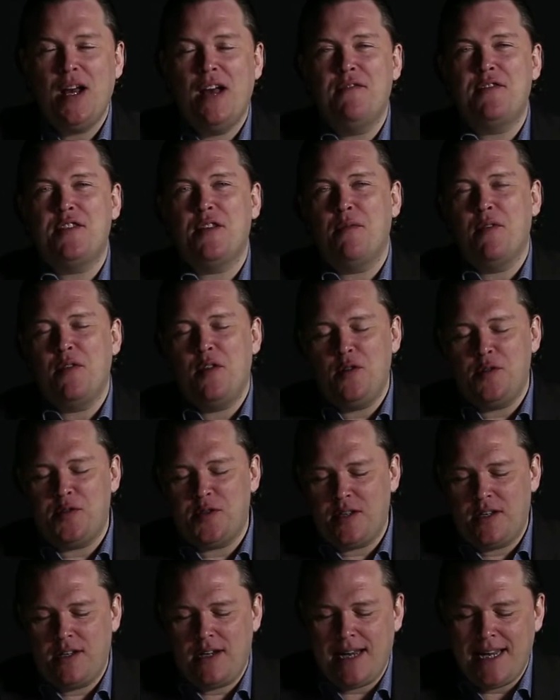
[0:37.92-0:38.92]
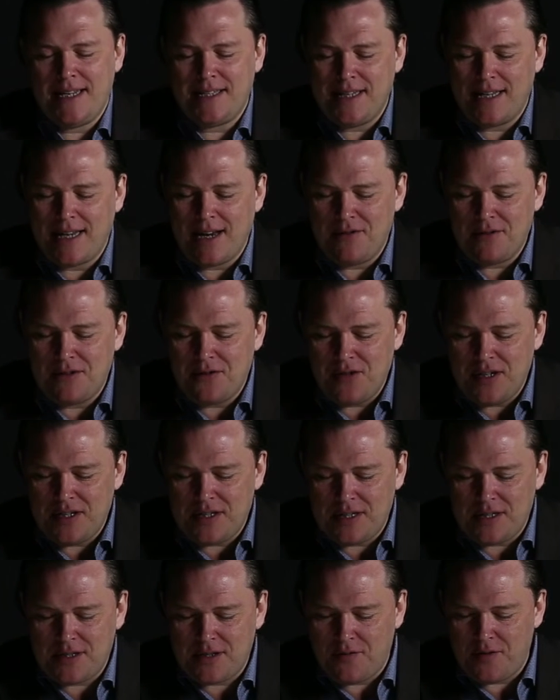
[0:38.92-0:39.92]
have some of those classic
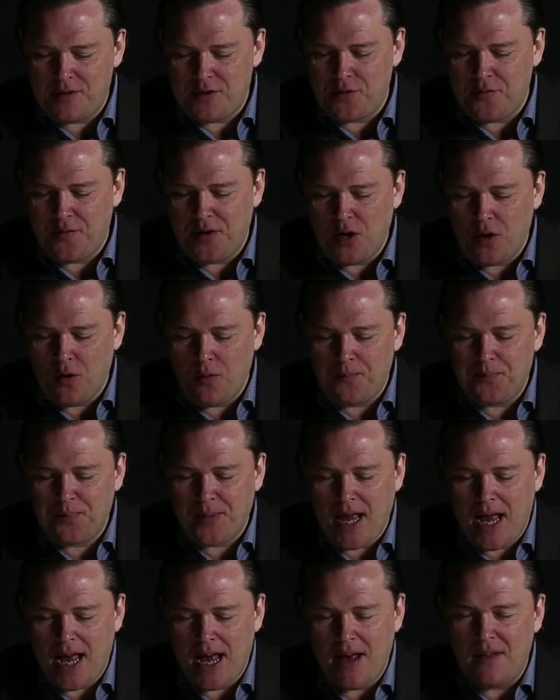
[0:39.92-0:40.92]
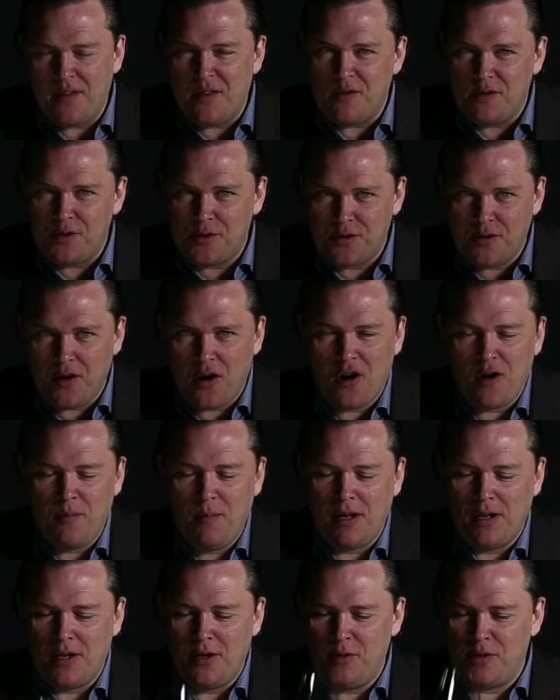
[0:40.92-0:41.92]
characteristics of the Sauvignon, those
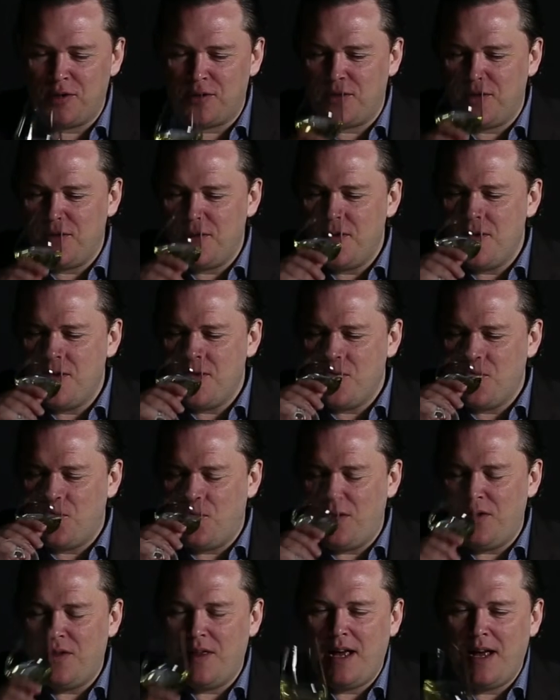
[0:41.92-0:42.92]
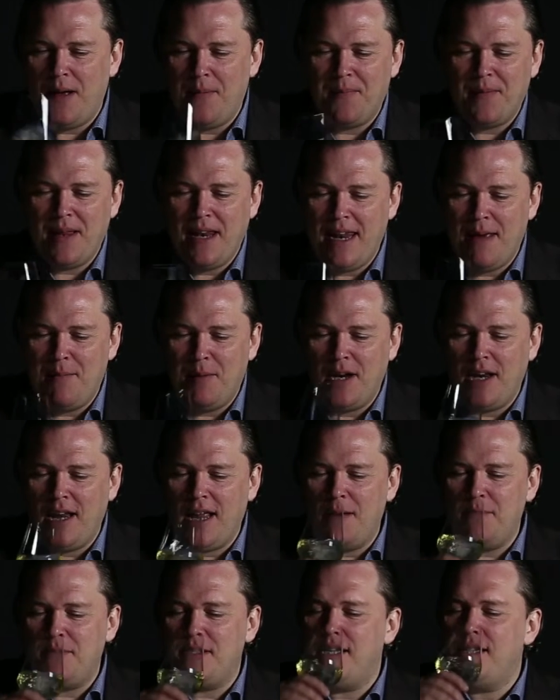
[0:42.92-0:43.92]
herbal notes with the lemon and
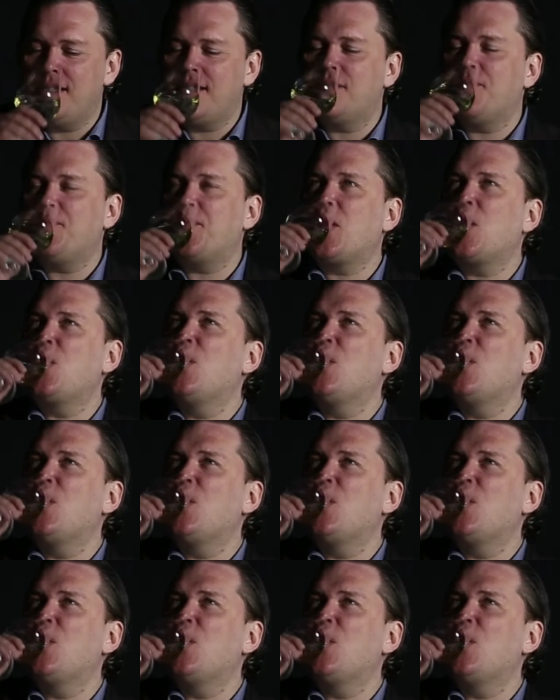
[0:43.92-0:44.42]
lime zest.